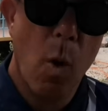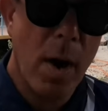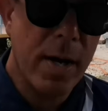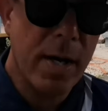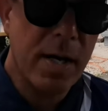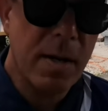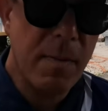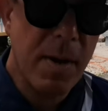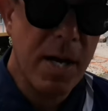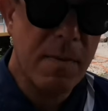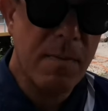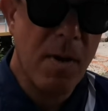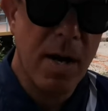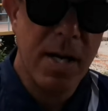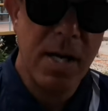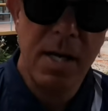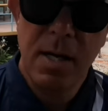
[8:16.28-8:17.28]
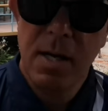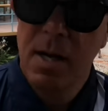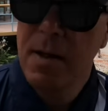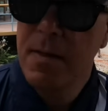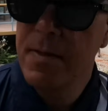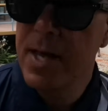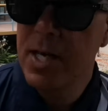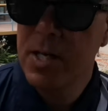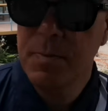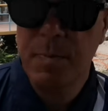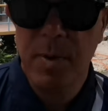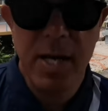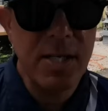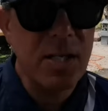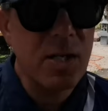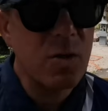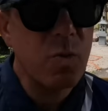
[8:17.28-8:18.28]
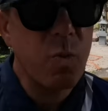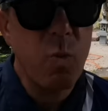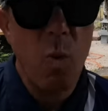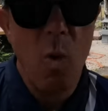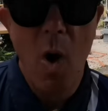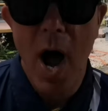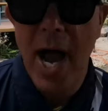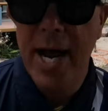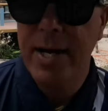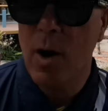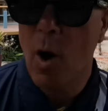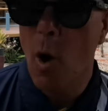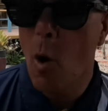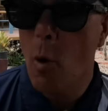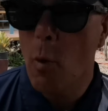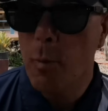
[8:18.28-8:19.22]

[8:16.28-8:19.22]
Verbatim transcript: wanted to make money, this place is wide